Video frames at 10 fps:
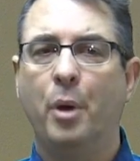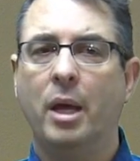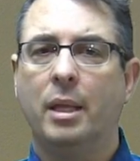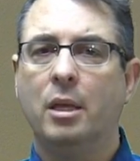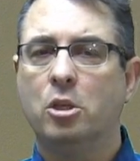
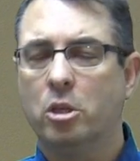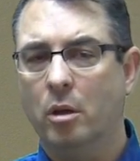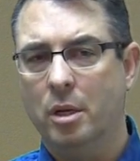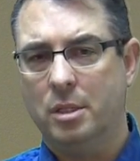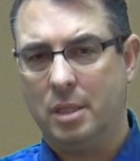But
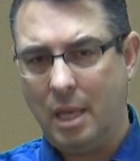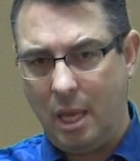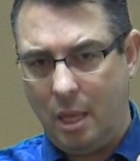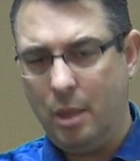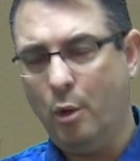insurance,
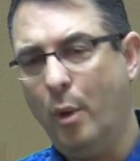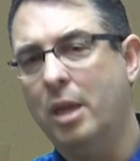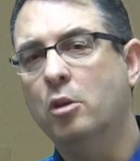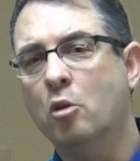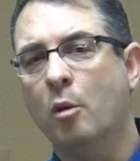the
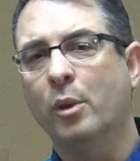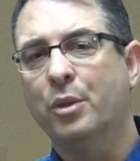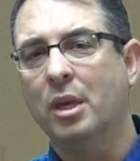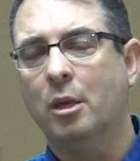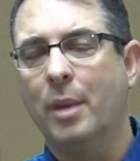way you
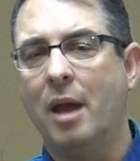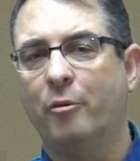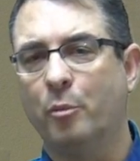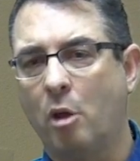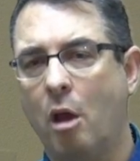normally think
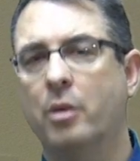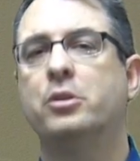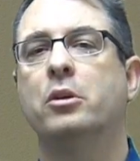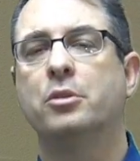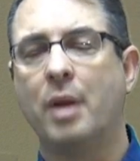about it from car
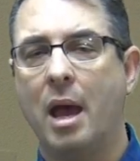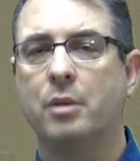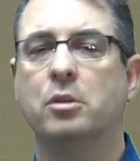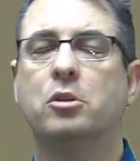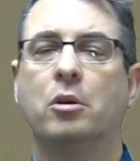insurance or
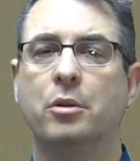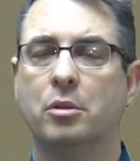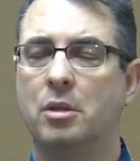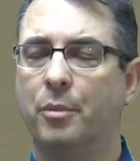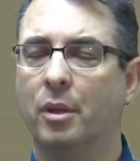house
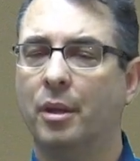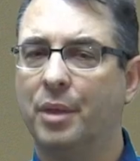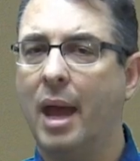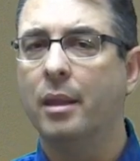insurance or something like